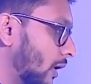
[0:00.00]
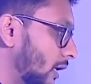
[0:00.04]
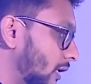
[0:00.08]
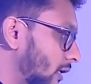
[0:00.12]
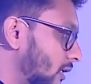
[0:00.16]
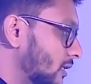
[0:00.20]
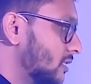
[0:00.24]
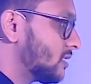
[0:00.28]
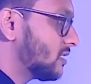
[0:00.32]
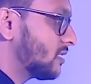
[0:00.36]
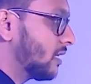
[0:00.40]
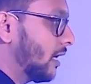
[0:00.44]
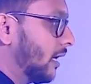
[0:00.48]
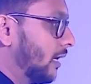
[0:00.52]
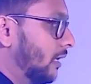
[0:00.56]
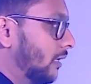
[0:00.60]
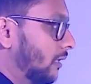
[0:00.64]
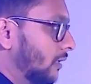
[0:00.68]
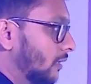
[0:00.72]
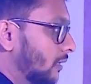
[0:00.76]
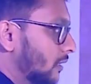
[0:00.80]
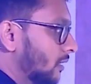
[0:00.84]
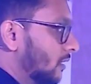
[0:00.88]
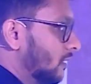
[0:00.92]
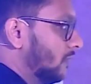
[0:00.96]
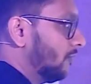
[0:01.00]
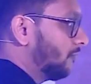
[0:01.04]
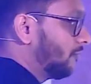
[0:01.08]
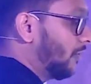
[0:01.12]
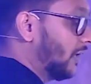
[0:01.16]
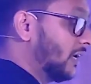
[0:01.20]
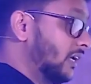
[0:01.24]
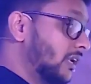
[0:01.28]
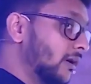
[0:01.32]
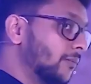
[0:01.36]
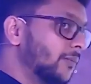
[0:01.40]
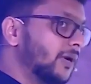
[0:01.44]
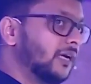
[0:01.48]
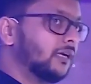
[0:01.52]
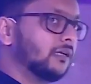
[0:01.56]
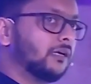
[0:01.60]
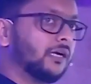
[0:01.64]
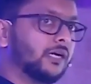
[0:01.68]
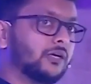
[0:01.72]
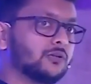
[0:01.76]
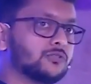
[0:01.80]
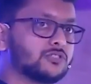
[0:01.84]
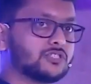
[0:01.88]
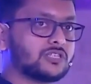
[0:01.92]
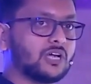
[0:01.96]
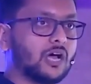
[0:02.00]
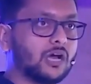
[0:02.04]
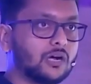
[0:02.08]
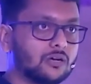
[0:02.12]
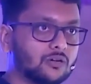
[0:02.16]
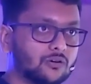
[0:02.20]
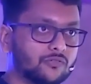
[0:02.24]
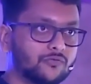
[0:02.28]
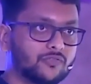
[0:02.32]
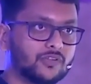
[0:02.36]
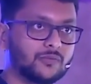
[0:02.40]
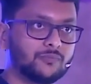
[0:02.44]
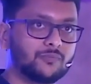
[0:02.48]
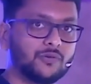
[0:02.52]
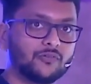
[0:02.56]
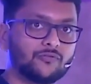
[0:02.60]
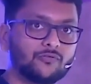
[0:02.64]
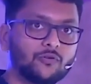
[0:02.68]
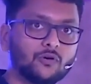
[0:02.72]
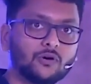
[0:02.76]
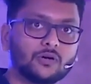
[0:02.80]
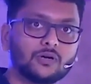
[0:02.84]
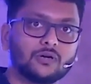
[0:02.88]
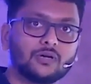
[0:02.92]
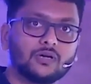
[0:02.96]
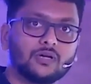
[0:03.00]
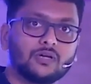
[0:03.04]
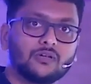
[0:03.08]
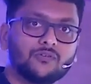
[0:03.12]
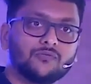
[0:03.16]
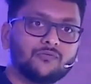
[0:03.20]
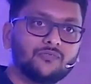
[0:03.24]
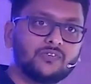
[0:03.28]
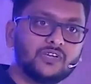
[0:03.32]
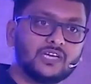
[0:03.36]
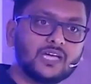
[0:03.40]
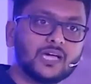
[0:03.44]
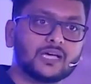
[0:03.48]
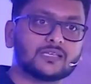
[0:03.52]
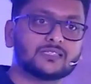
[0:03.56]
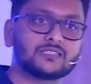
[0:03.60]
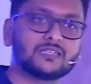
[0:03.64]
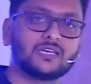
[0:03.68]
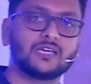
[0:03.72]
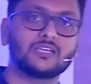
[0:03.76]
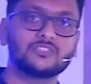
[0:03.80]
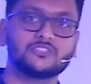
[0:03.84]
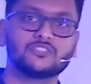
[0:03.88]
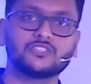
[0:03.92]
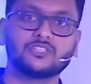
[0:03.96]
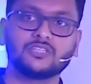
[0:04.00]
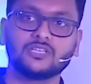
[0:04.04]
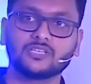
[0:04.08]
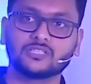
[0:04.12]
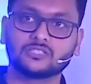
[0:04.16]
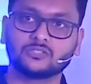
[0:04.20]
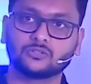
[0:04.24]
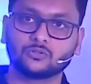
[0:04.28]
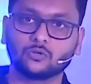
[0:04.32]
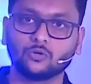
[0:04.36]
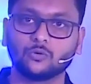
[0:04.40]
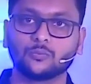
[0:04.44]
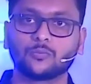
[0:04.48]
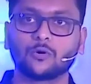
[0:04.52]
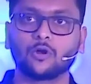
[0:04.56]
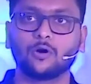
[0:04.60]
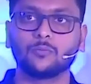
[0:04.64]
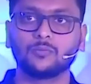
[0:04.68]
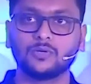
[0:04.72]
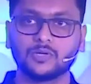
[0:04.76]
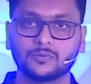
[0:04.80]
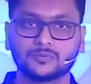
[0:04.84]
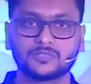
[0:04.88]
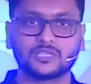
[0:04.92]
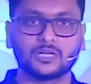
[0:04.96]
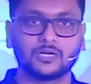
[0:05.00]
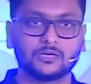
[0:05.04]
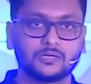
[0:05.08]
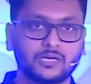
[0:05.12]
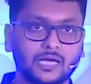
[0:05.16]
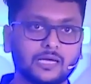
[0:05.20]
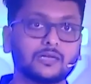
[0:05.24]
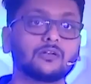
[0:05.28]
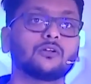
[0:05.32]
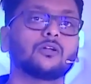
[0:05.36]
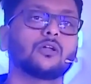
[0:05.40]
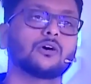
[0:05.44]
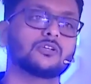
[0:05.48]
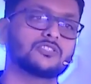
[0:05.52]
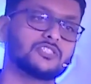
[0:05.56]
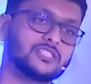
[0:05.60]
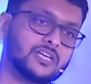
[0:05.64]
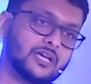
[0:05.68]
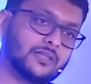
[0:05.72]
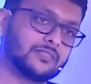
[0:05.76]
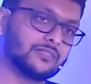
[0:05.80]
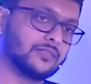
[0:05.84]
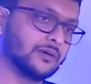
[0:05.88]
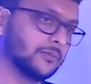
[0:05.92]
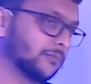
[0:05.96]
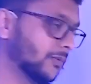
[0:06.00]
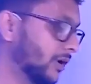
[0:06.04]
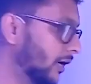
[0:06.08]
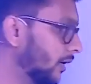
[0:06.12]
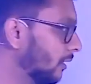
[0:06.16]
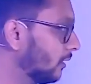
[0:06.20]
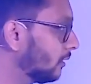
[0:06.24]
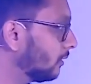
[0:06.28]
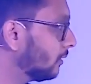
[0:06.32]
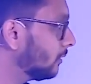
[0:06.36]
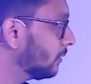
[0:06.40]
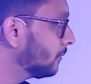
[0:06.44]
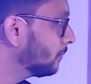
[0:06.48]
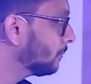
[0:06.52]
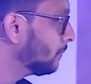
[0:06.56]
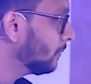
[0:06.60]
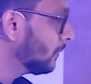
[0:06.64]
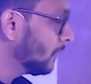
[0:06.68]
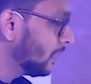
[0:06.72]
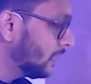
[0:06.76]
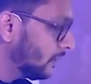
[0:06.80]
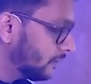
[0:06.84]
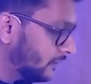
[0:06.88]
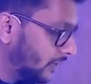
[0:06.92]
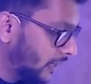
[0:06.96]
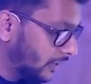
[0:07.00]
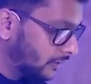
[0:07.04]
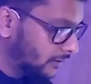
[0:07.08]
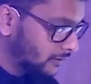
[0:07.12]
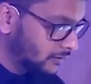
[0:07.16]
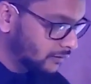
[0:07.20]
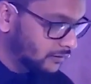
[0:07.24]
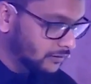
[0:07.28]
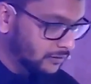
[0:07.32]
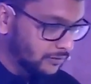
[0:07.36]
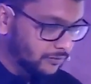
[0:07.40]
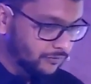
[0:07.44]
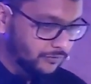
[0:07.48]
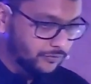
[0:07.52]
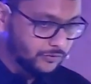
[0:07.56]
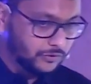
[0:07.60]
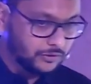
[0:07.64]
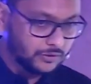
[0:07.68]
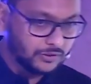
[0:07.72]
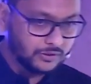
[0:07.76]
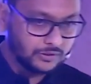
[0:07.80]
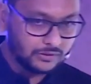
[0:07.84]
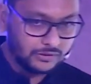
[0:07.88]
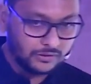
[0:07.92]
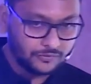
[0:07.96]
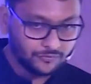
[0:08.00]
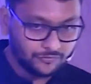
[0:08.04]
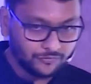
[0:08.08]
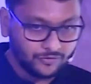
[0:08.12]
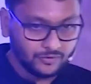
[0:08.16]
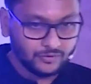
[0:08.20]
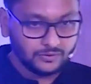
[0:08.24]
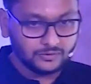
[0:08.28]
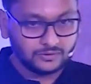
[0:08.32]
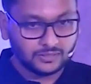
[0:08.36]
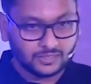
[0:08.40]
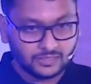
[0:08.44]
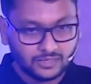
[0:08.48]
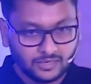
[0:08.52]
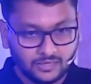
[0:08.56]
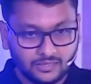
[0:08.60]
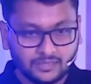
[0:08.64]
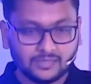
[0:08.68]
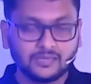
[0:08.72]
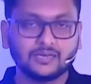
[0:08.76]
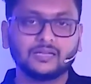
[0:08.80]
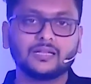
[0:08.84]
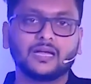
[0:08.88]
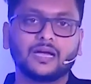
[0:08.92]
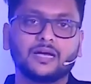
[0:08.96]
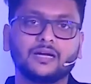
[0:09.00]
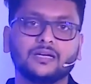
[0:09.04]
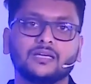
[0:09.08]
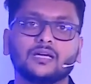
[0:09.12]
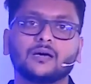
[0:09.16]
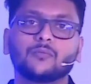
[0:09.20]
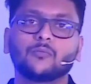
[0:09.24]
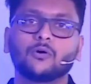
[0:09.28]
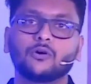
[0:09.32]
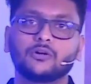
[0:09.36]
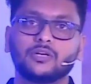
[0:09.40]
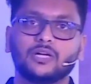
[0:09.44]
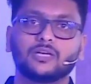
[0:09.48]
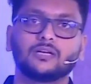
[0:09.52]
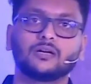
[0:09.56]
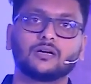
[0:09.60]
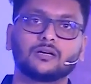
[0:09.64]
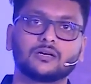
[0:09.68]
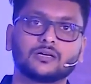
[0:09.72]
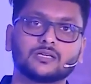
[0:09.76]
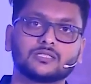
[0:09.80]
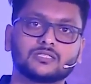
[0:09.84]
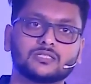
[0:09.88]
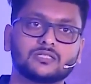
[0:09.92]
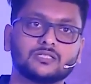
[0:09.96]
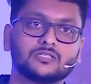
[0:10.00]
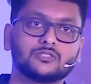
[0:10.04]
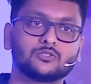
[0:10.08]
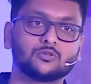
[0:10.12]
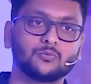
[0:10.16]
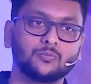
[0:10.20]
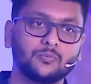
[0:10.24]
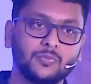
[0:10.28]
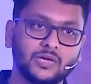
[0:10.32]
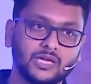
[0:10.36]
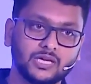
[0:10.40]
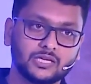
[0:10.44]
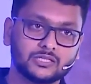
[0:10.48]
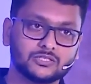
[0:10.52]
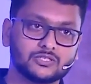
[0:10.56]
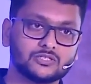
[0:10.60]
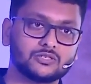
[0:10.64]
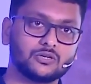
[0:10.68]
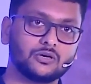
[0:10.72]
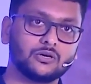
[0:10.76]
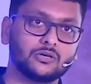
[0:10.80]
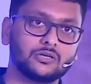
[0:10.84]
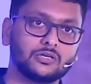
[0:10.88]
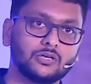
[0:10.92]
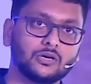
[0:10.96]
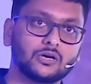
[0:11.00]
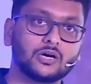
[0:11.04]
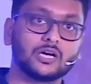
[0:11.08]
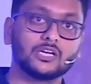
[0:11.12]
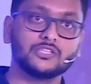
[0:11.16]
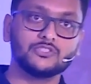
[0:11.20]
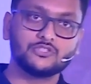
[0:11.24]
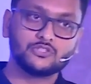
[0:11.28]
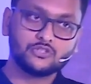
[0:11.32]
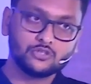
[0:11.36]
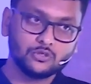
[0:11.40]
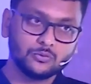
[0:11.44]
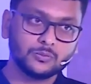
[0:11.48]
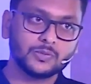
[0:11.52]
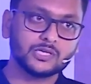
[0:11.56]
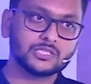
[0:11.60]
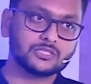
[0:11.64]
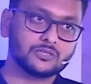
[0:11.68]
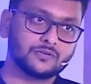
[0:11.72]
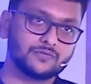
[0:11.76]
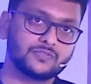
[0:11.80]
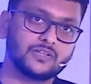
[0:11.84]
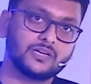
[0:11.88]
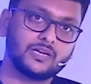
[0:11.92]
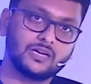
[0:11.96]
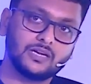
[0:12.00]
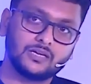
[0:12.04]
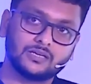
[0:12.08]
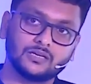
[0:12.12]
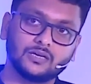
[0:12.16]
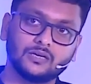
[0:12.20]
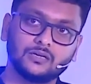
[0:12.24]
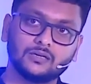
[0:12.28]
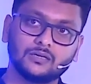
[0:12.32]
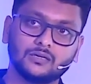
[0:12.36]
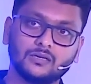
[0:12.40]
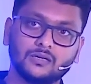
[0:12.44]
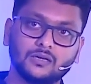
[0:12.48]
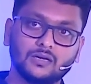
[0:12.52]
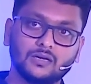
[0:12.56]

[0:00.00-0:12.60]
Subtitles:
understand fundamentally to start off with before we as engineers throw problems and technology at them, right? Then the critical idea about data trust is to make sure your consumers of the data